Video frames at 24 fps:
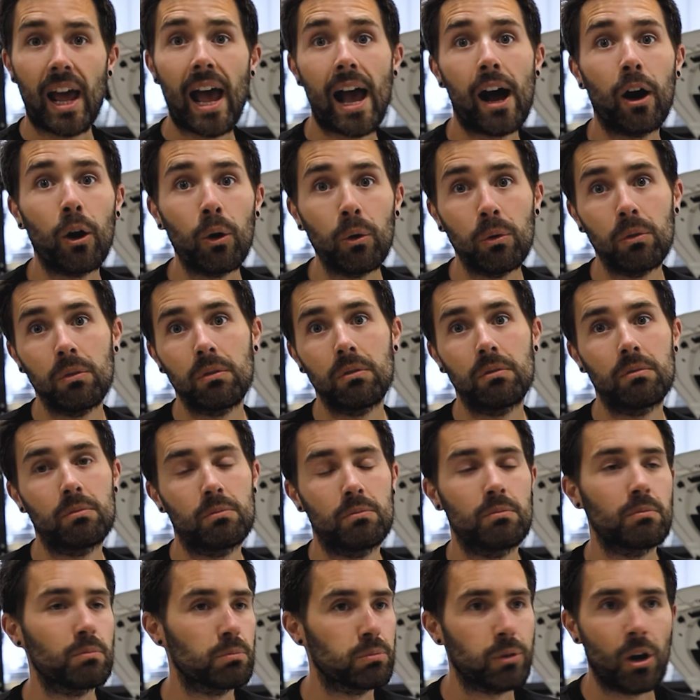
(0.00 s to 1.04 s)
now,
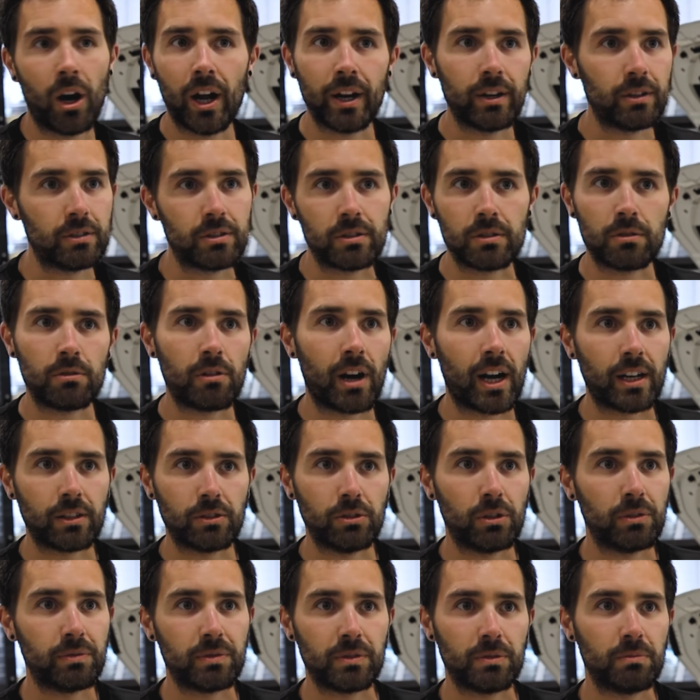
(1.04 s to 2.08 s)
Brian has
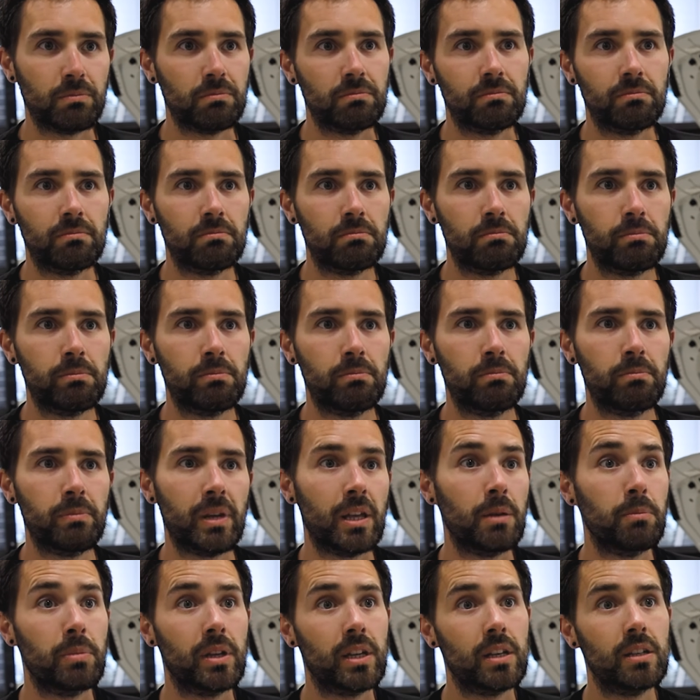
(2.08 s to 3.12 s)
cracked off some
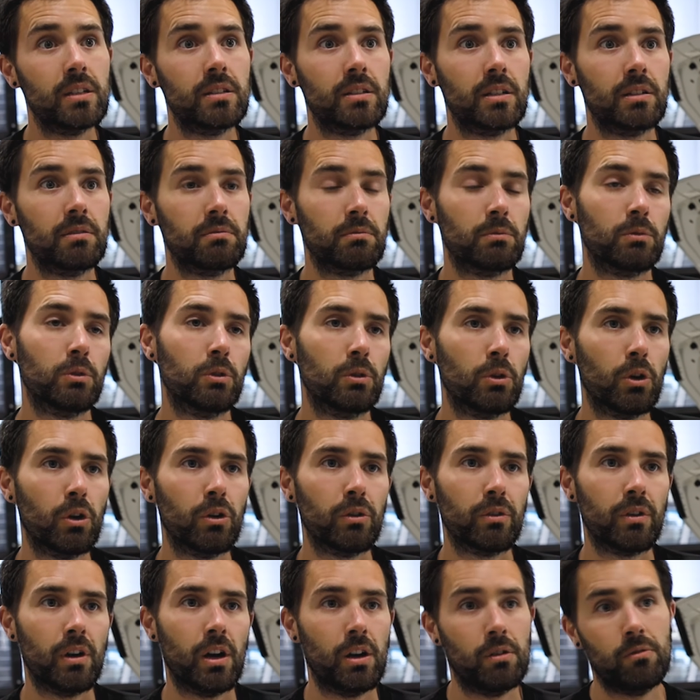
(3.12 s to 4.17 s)
PBs and got
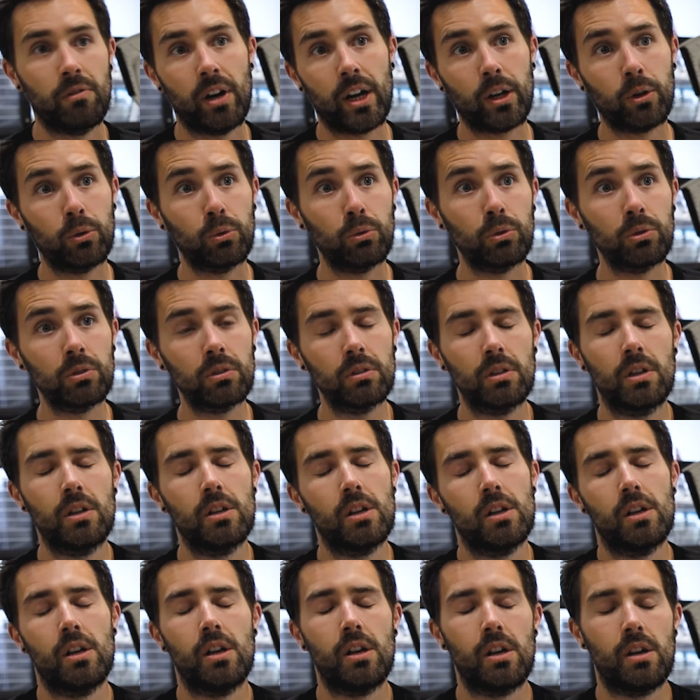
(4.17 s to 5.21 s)
a record,
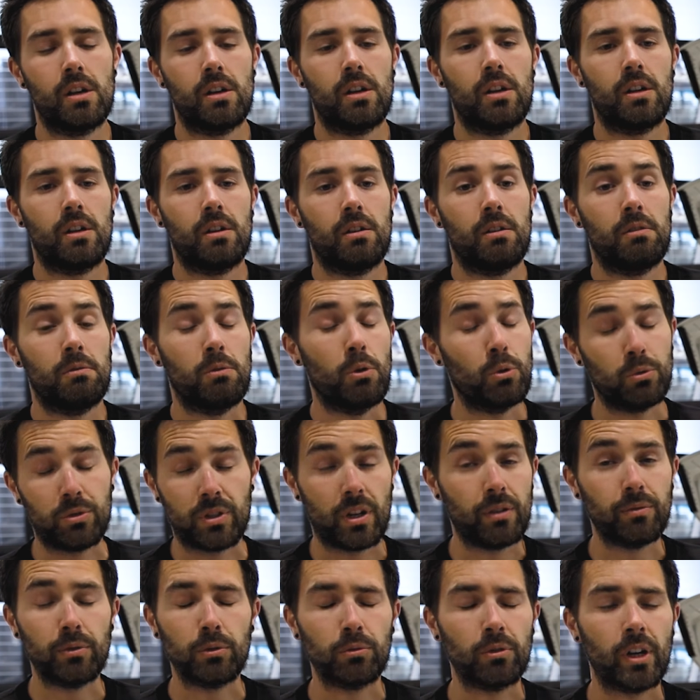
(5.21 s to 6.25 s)
or
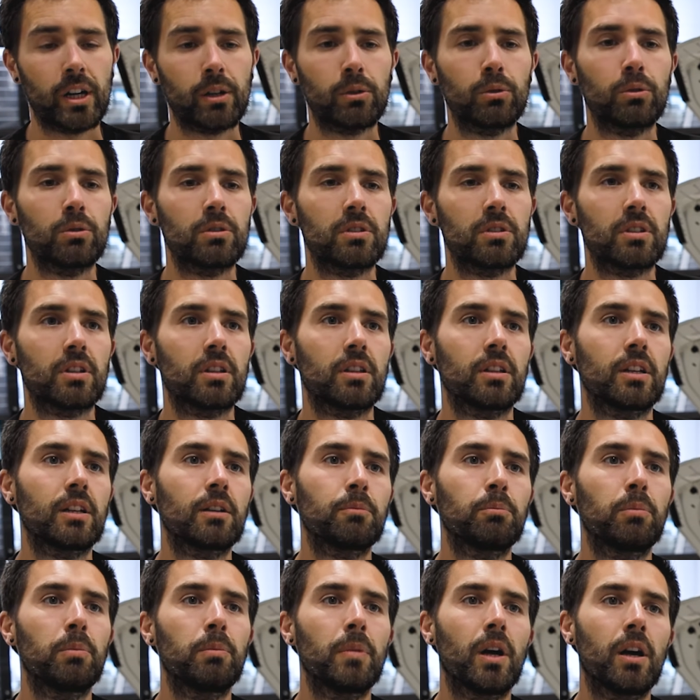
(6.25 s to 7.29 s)
several records, I think.
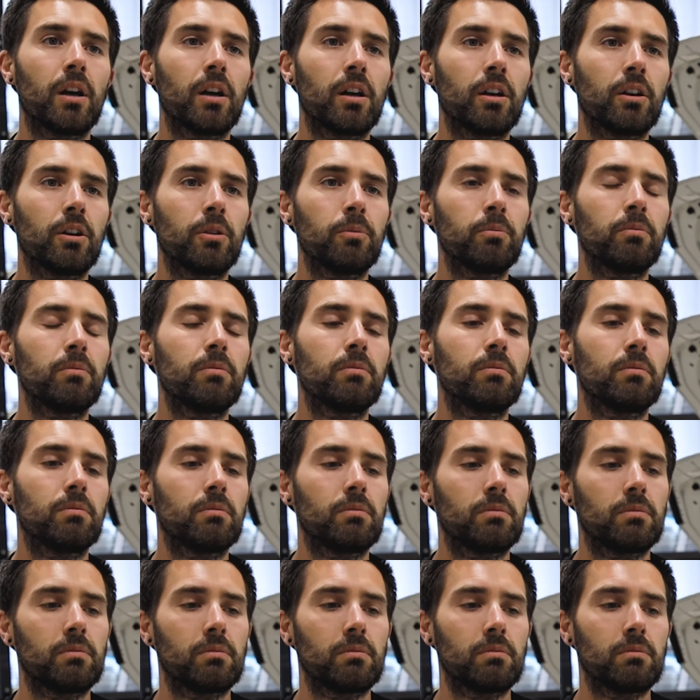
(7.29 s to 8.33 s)

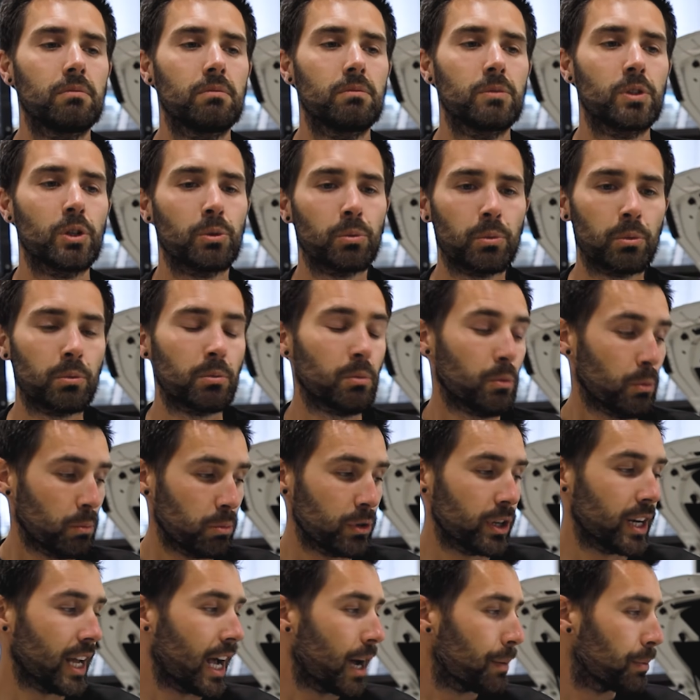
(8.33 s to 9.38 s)
So we're
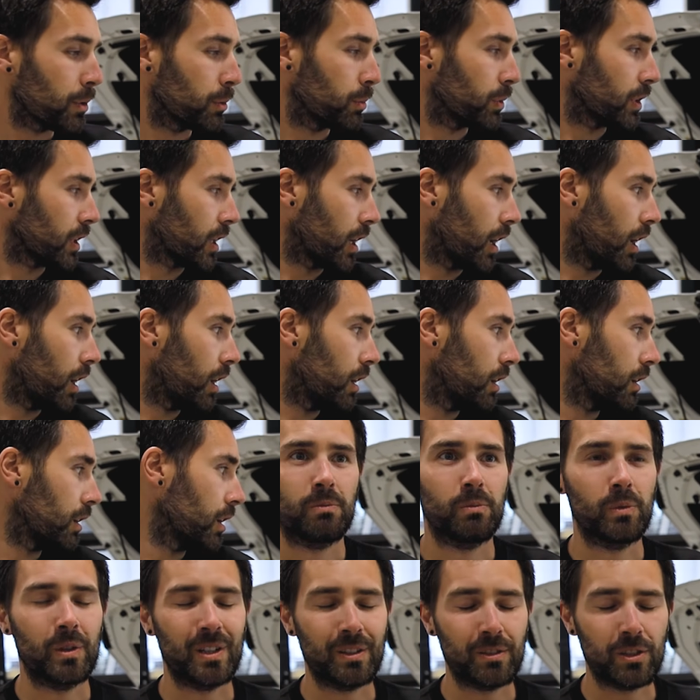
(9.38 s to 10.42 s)
pretty happy with the car.
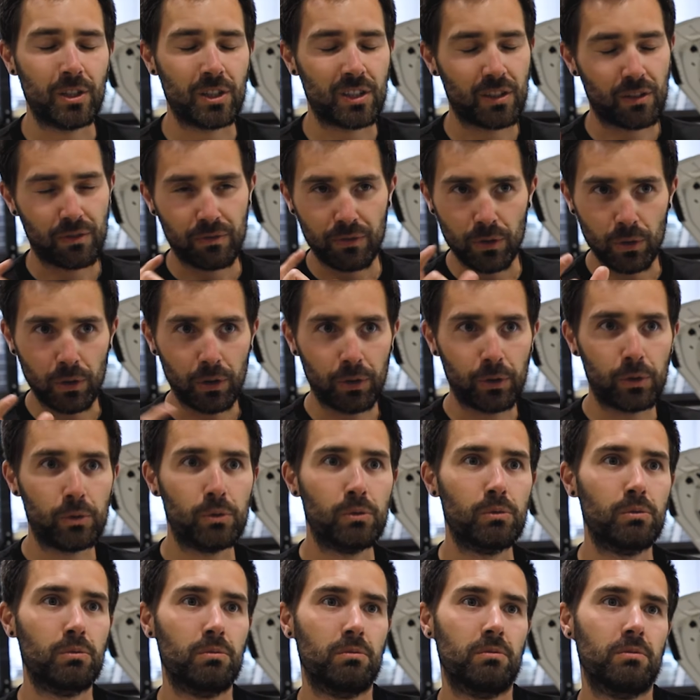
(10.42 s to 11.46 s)
Just a few
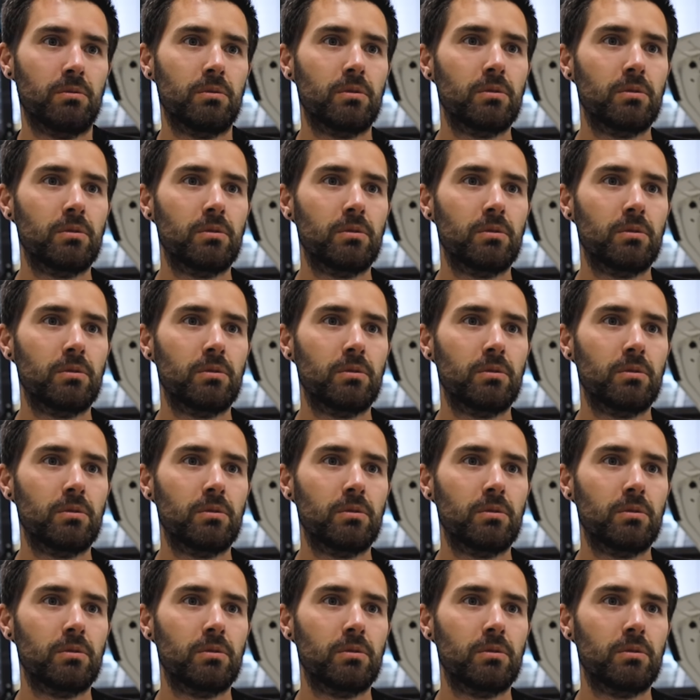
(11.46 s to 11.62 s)
little